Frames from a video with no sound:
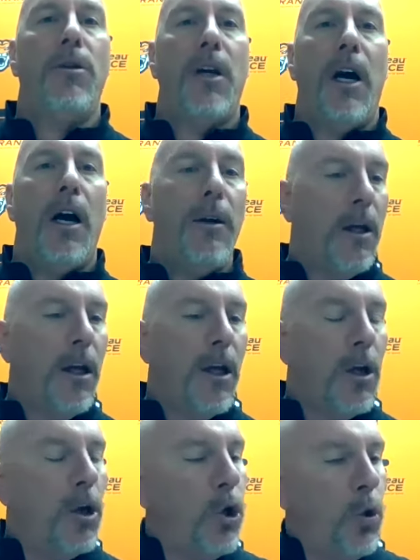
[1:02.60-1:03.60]
Utah,
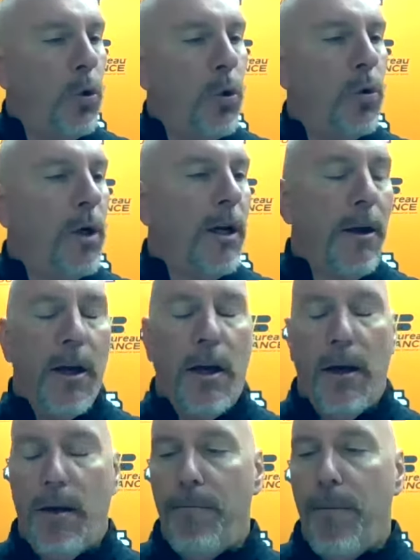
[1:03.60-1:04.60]
who
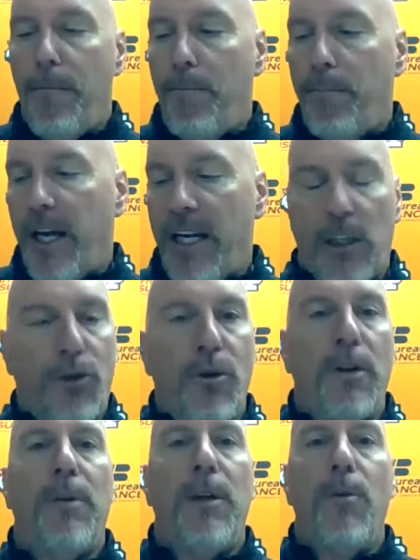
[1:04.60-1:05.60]
uh, played
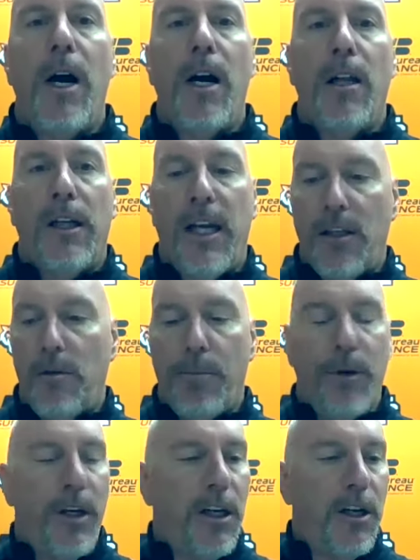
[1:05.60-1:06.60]
extremely well against a
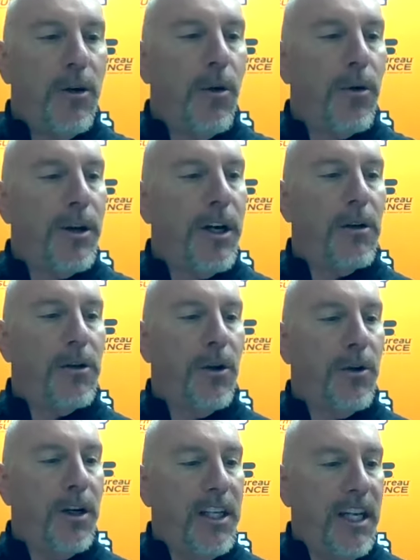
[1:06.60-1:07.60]
pretty good Northern
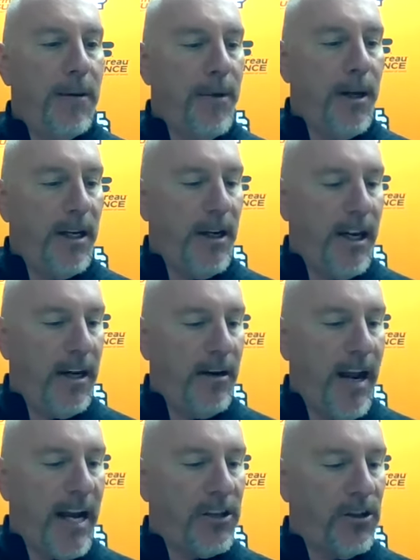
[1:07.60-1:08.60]
Arizona team, and
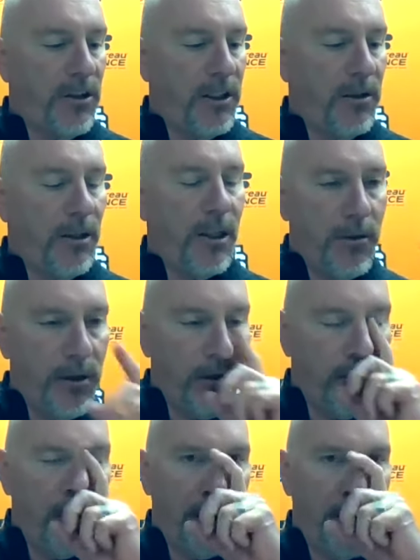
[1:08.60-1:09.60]
and actually you know
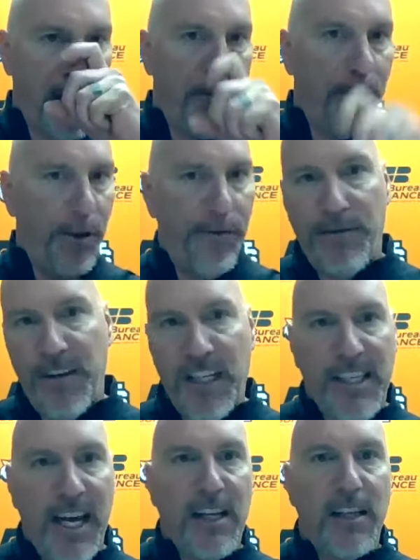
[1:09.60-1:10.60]
was was up with
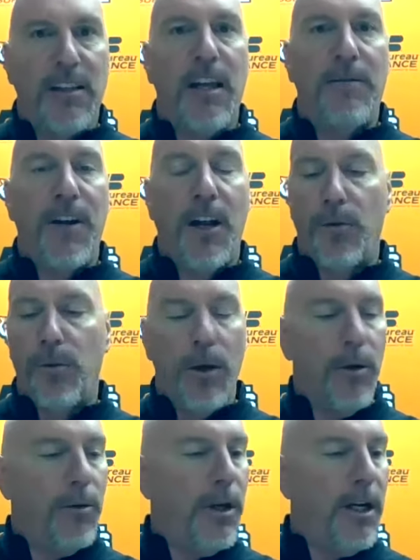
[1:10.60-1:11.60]
50 seconds left on the
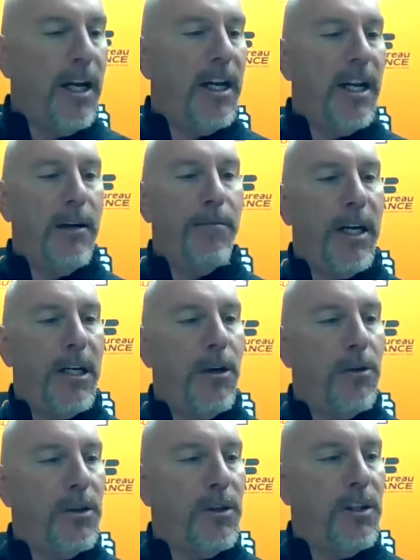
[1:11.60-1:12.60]
road. And anybody
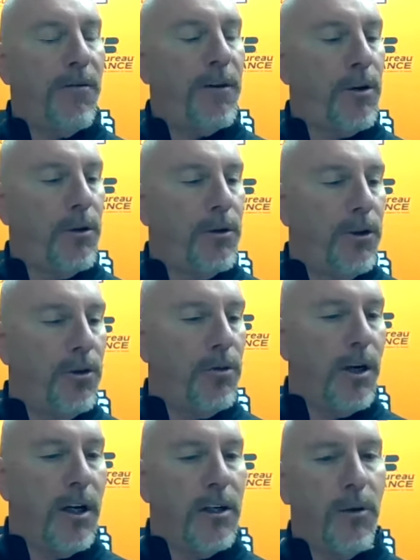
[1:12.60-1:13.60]
knows it's difficult
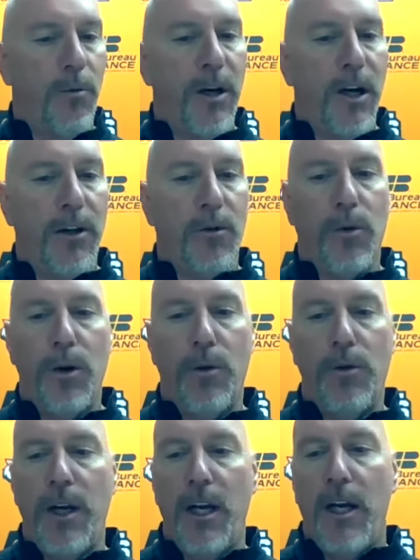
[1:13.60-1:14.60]
to uh, to win on the
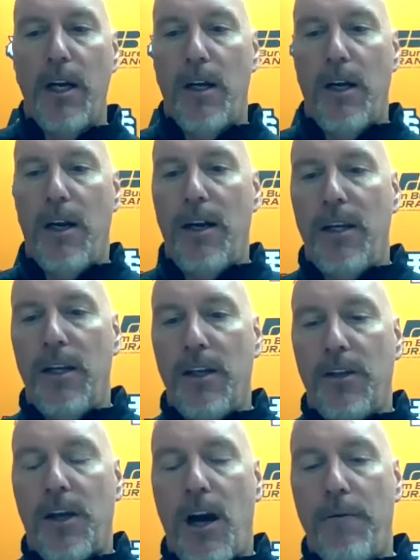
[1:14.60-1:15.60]
road uh, in
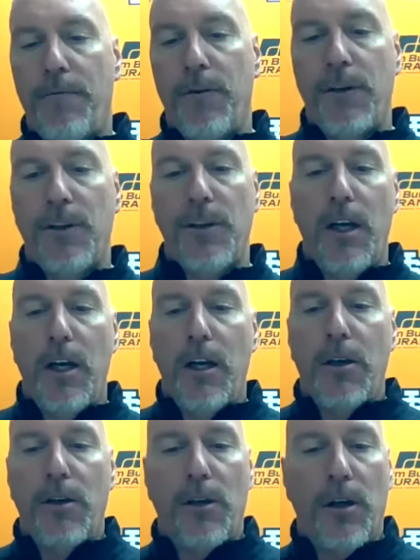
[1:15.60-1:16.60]
this conference.
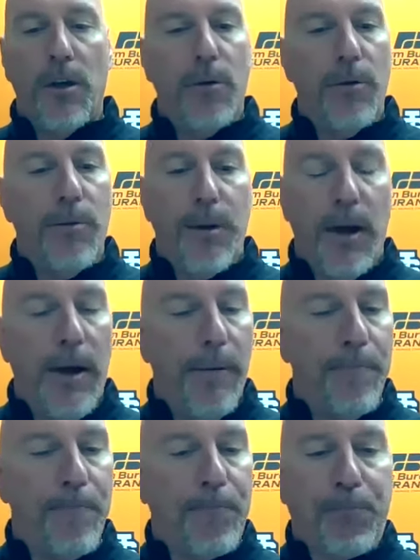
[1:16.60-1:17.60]
So
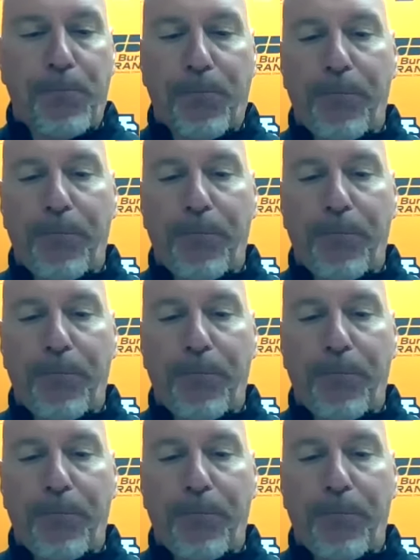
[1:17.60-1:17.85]
um,